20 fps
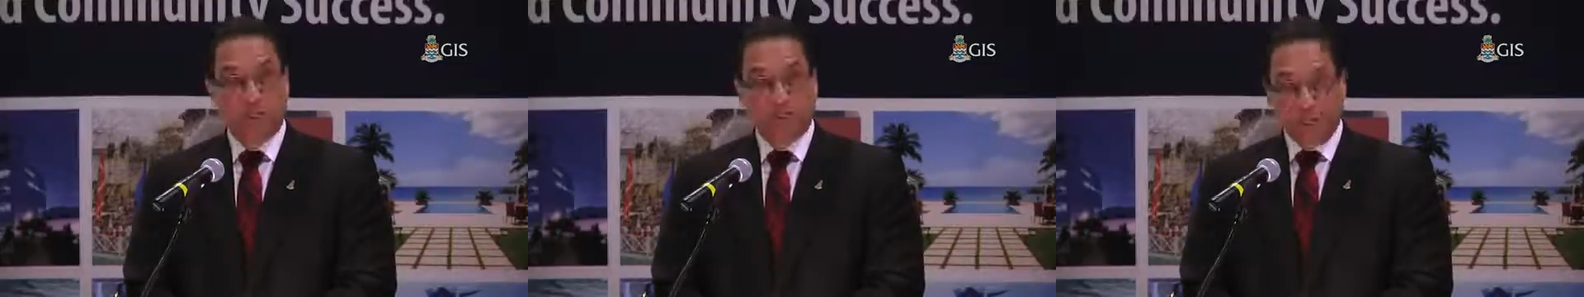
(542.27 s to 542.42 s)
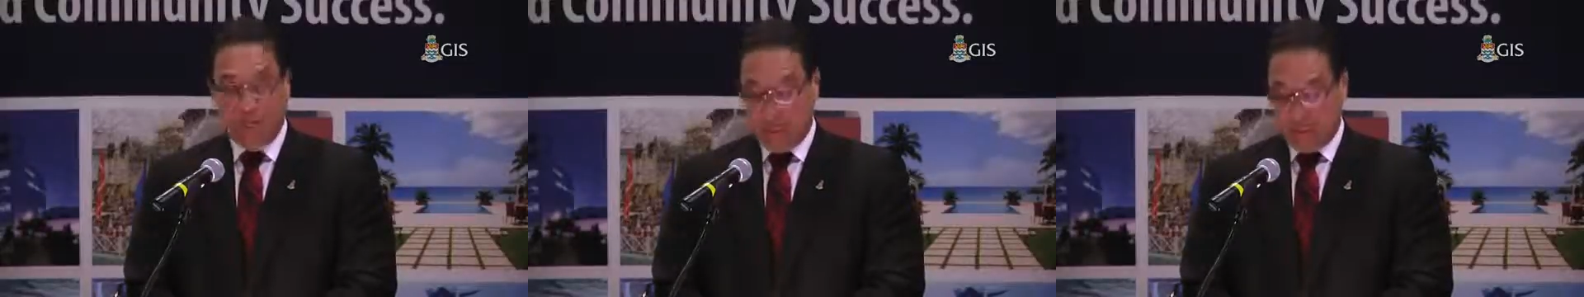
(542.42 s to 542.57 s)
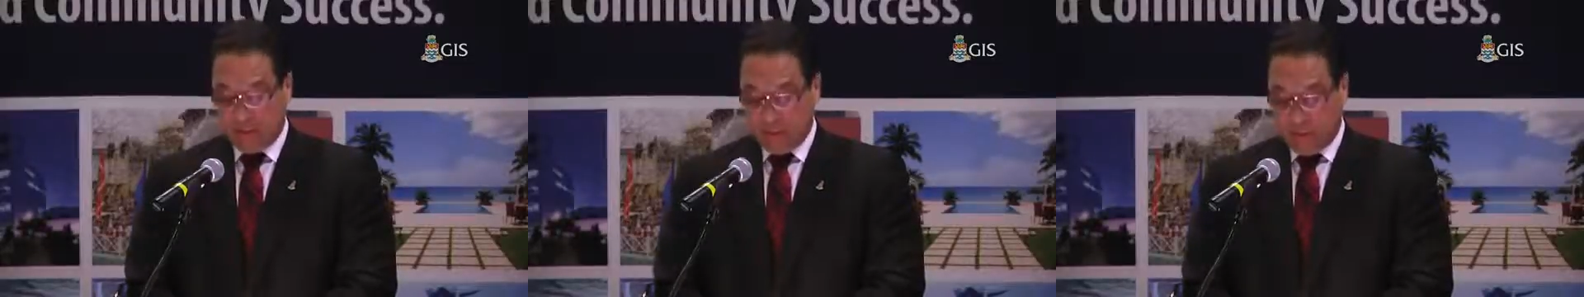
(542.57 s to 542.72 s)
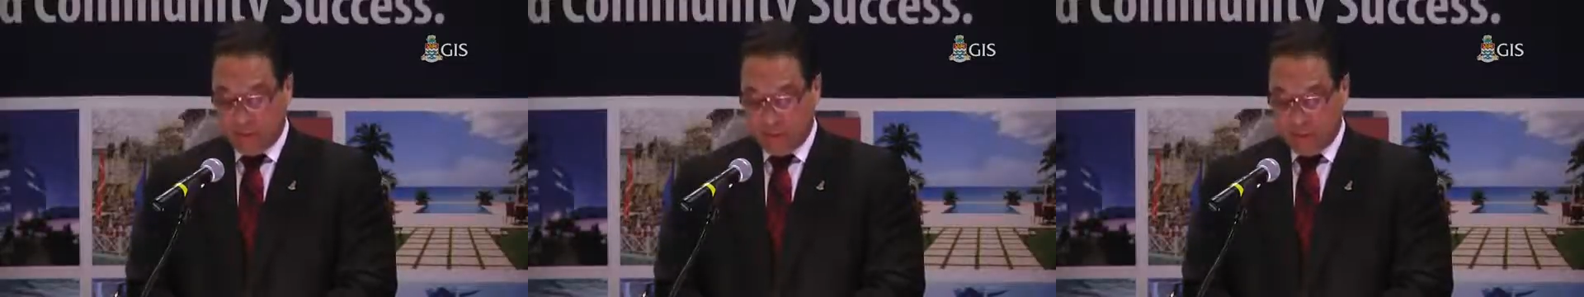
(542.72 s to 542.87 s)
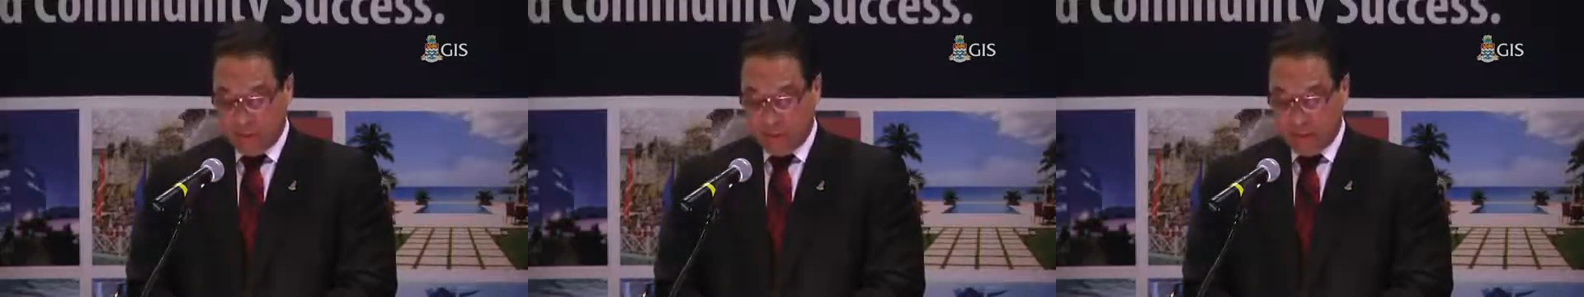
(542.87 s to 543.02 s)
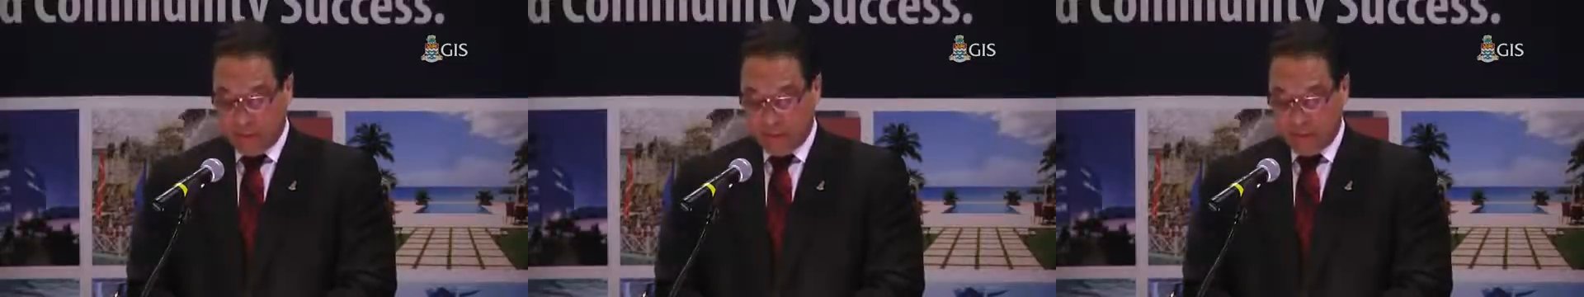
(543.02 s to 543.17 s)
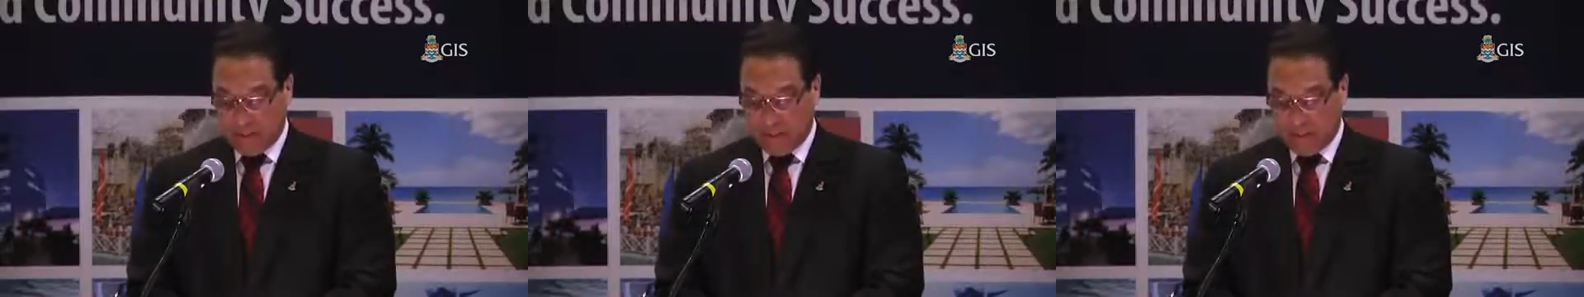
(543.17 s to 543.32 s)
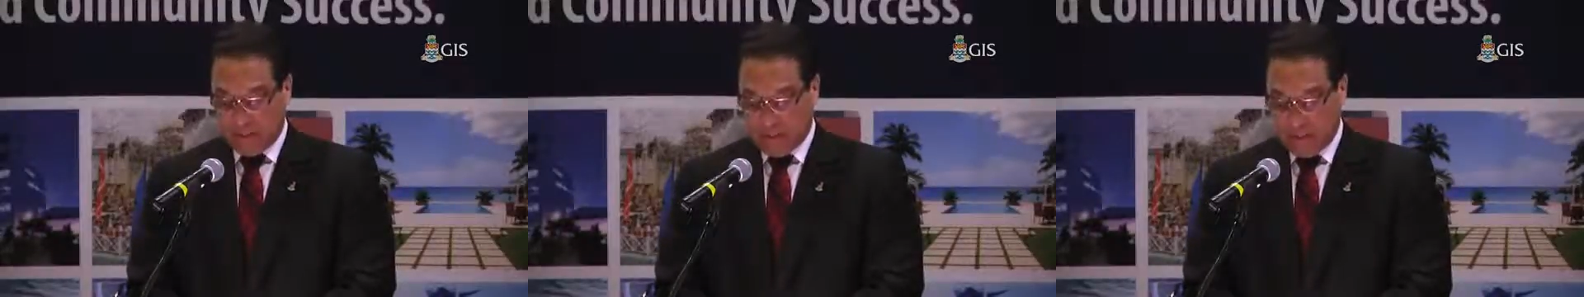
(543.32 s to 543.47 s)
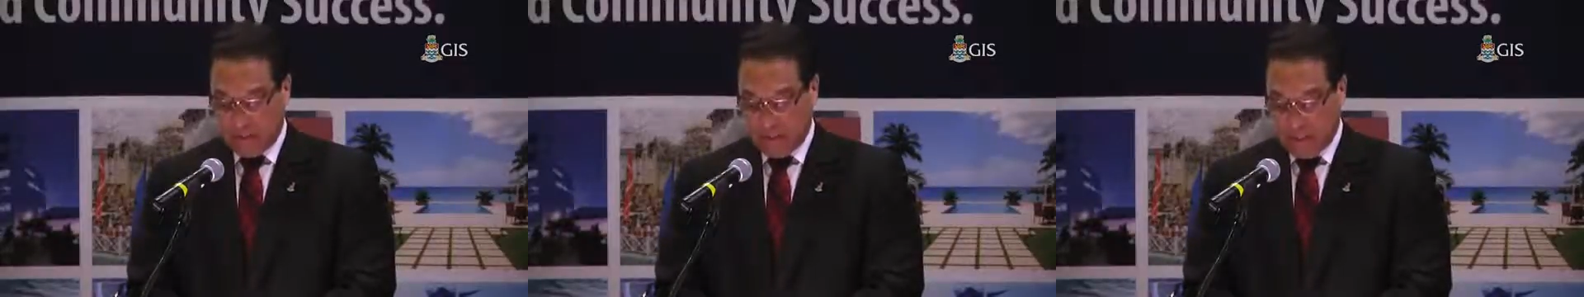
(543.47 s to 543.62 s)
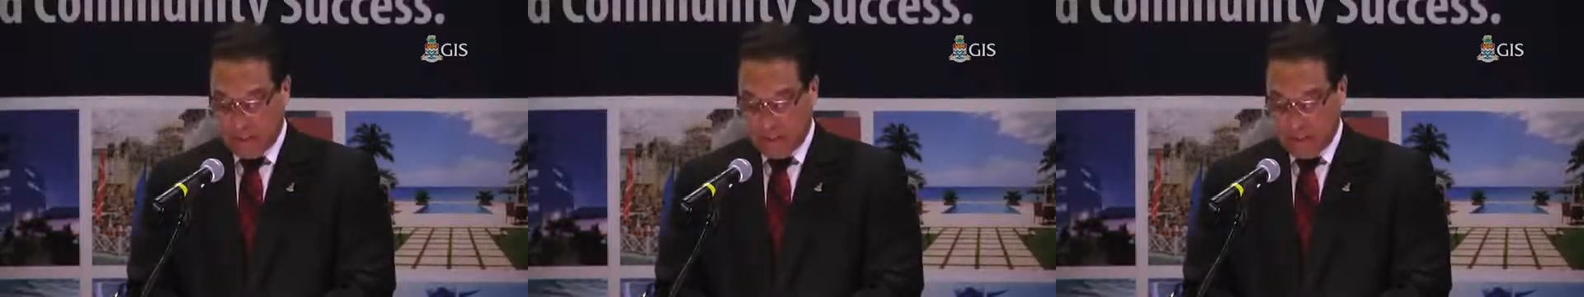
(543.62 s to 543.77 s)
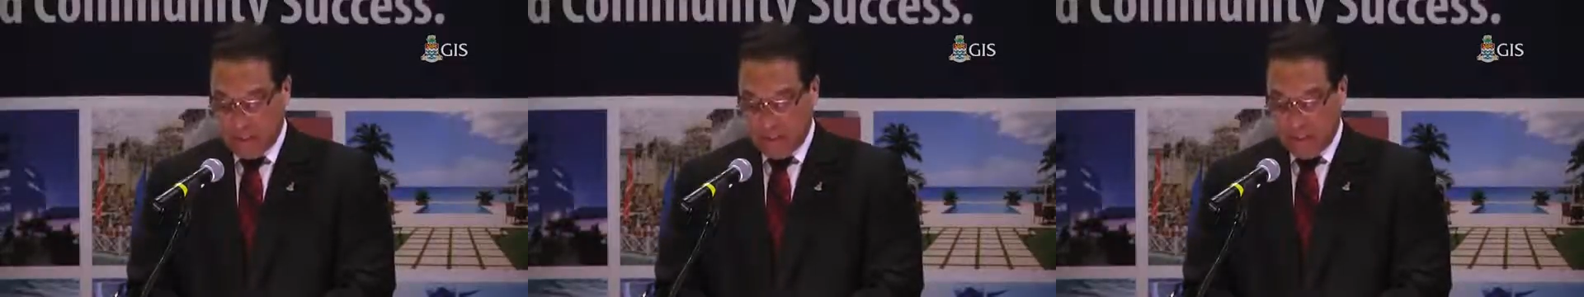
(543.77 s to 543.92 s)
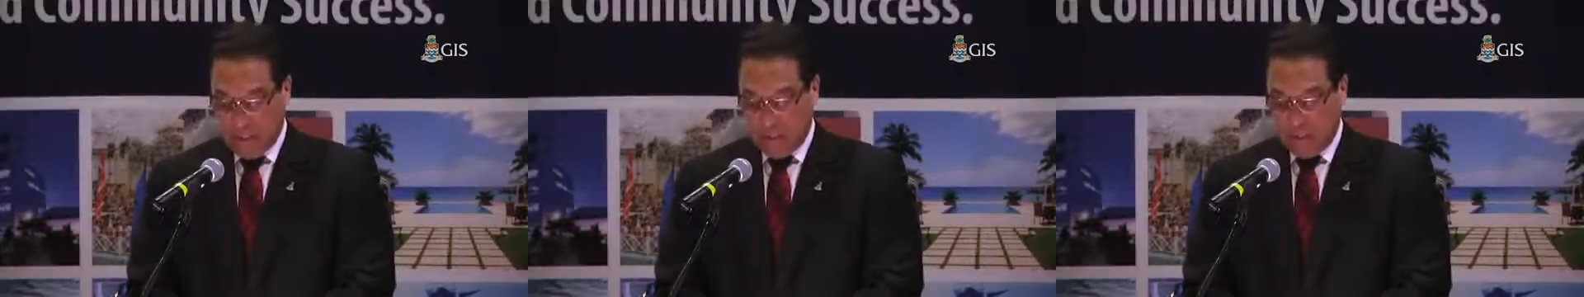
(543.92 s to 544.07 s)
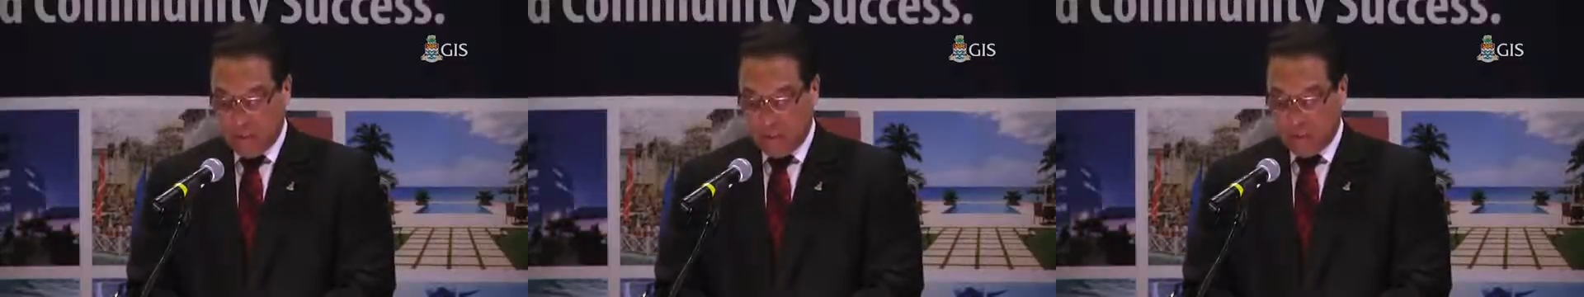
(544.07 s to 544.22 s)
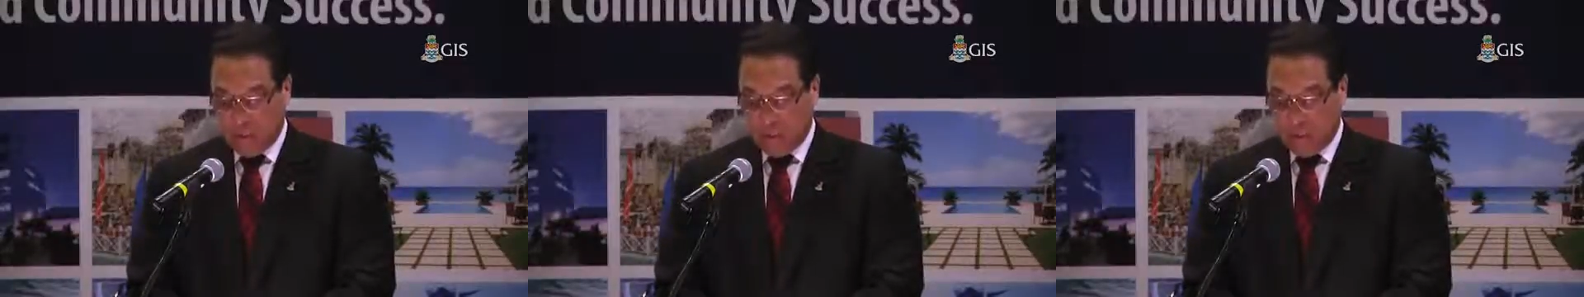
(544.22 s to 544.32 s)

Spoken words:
key national projects, the